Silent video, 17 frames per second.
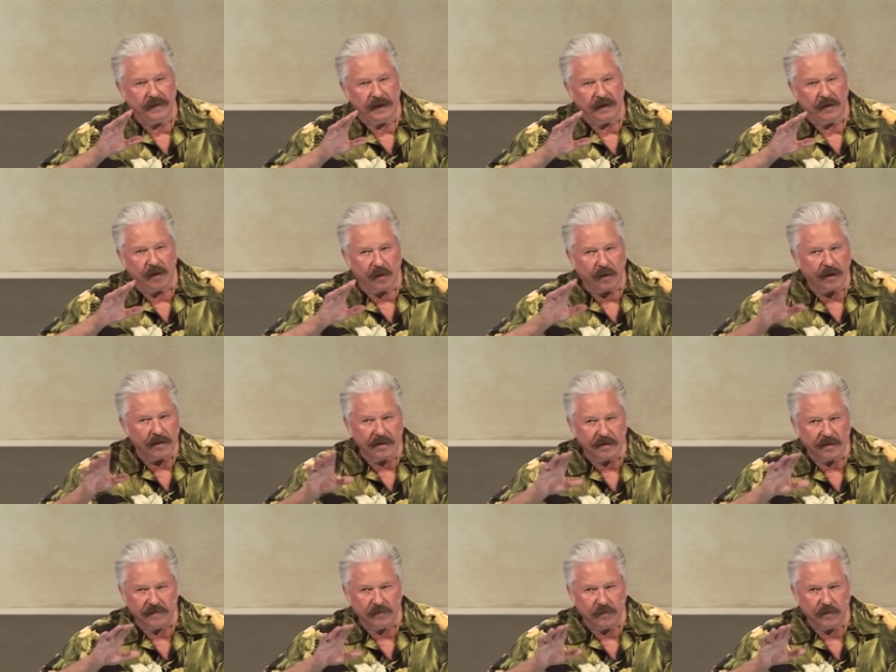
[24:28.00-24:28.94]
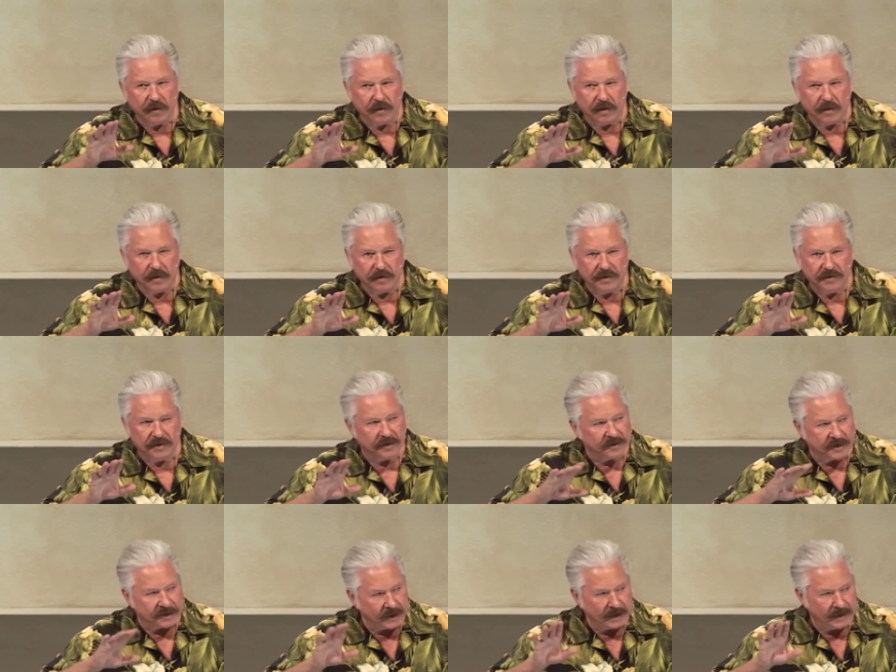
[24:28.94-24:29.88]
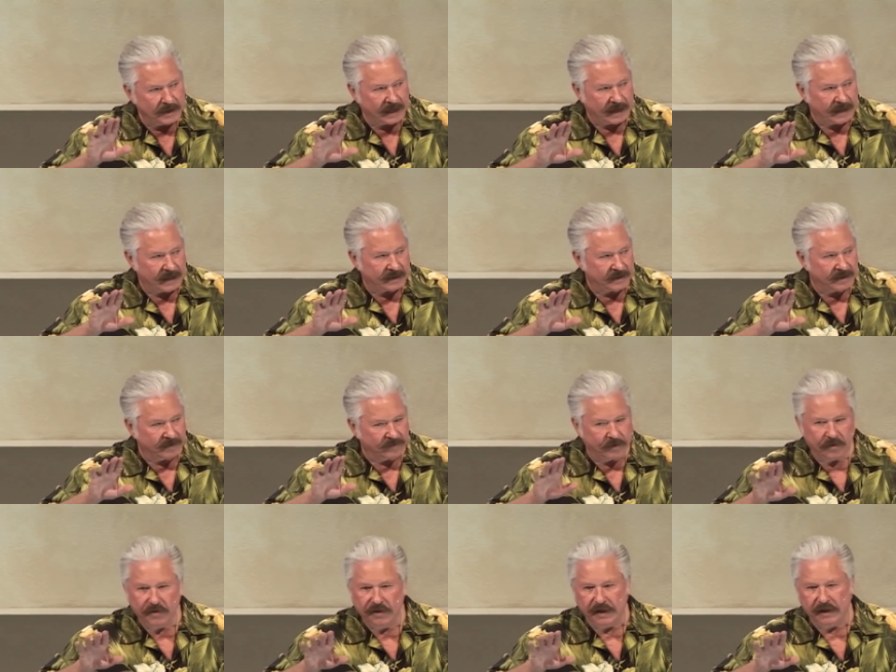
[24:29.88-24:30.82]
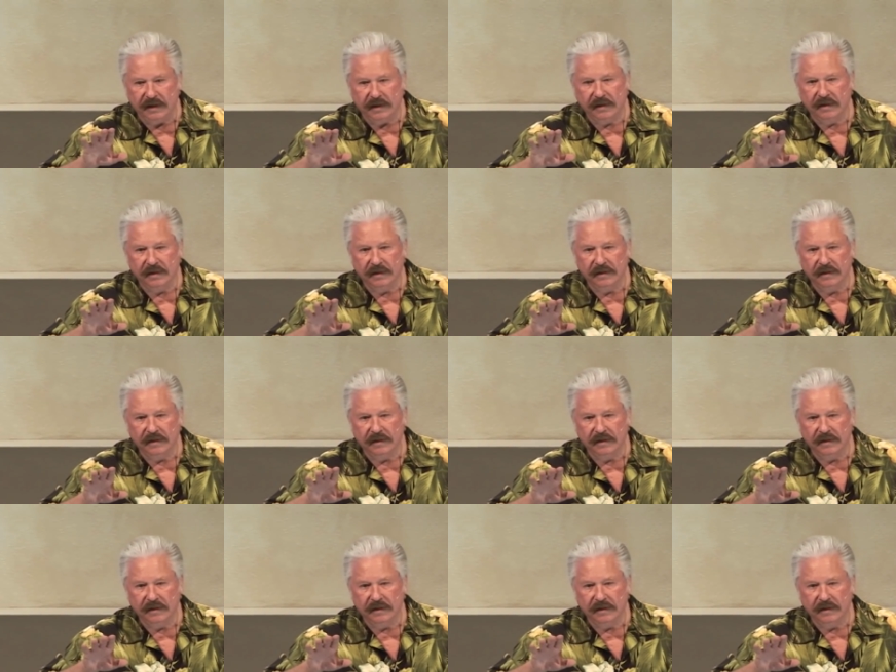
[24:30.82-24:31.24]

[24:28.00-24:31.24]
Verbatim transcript: the order of words, the syntax of Greek,